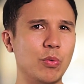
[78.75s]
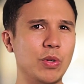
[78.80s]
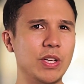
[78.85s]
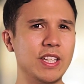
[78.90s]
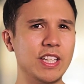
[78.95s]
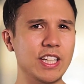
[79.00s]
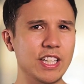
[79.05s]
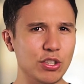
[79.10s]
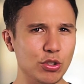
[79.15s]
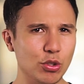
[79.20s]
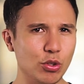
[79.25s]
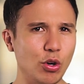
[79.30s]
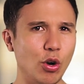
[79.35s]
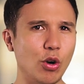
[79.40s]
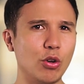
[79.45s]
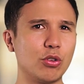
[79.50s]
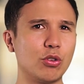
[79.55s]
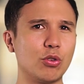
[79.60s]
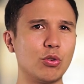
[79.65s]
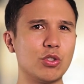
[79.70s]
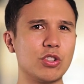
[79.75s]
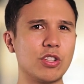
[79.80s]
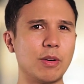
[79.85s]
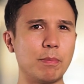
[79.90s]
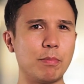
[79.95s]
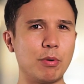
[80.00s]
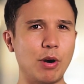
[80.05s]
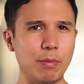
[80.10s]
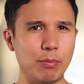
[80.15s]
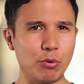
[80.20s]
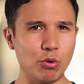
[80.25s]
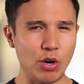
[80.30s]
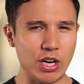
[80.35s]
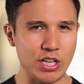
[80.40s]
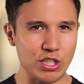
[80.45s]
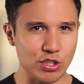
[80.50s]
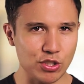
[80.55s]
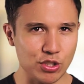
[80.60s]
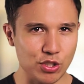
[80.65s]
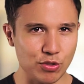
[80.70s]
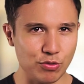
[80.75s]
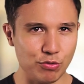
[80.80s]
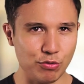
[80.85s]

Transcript: we need to go through some preparations